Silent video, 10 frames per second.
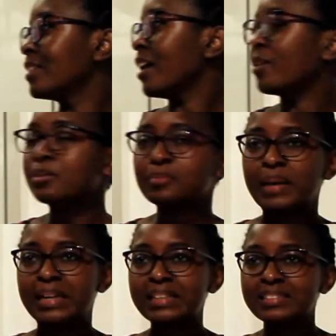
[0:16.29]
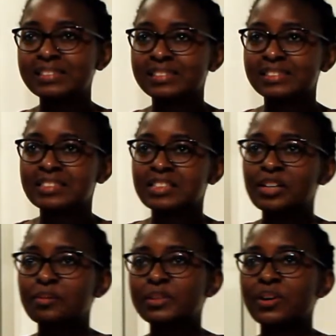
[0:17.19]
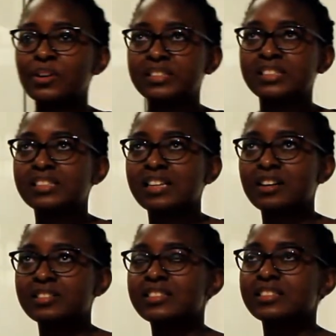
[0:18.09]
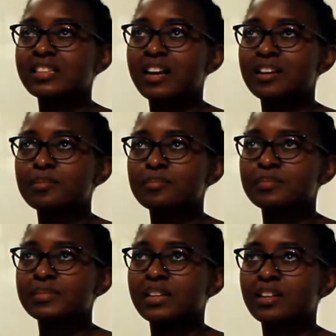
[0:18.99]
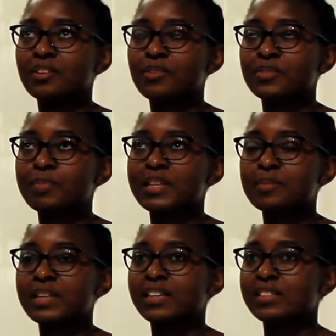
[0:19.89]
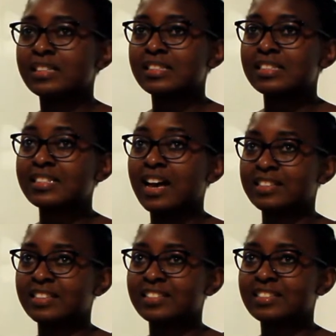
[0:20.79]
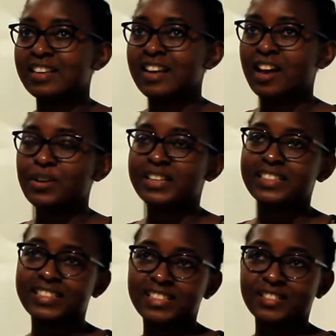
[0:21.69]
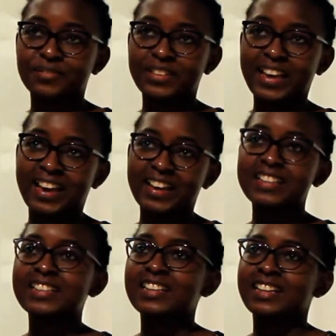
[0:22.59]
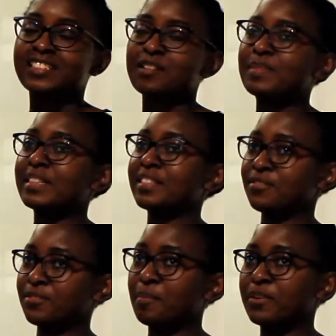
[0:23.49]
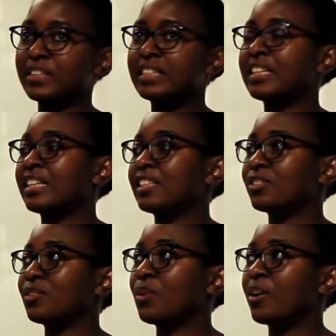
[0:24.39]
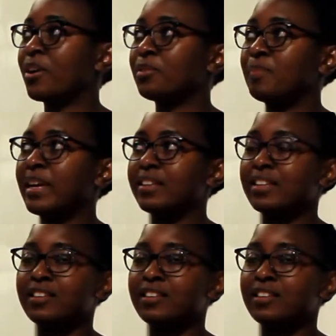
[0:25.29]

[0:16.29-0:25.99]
around May because at the time the COVID pandemic had just started. I work in intensive care at Carlisle Infirmary. So around May,